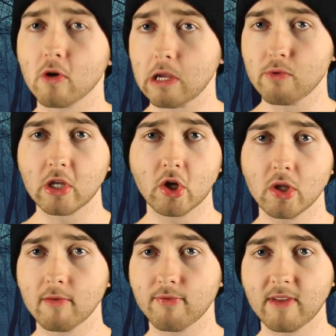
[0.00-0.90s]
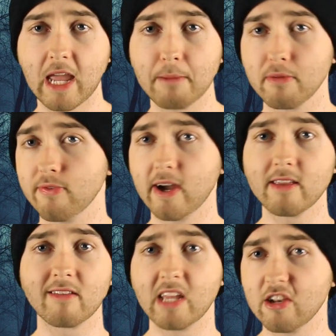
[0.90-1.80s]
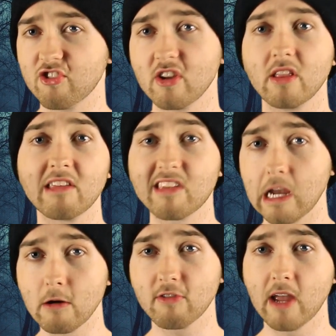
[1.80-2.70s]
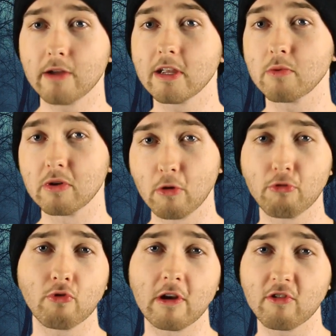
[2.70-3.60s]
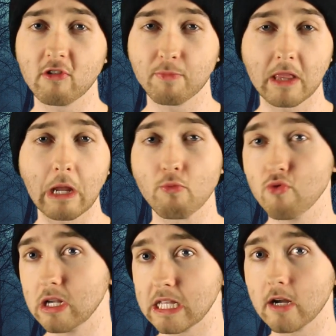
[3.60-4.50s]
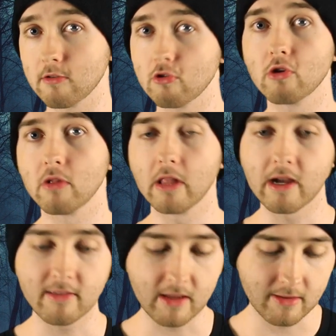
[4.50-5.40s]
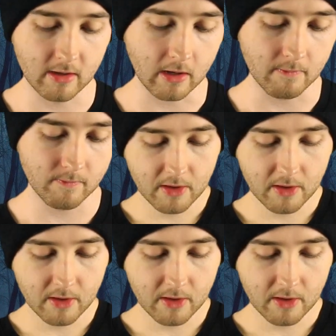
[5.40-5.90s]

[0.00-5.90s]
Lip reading: They really could have amplified the tension and the scares down there with those creatures, but they really underutilized that scene.